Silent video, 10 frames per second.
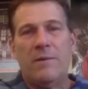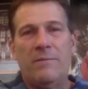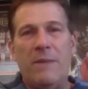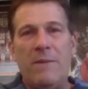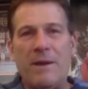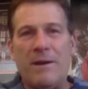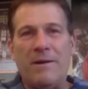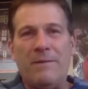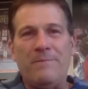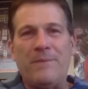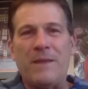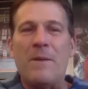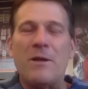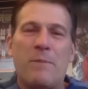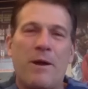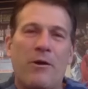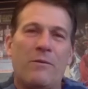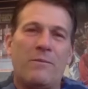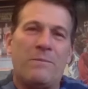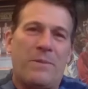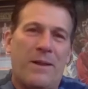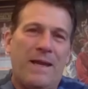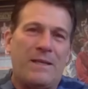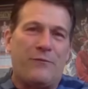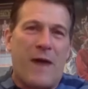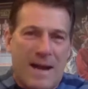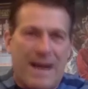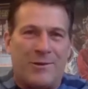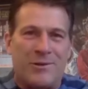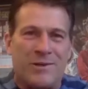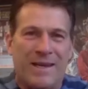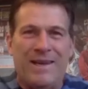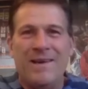maybe in a much better place financially.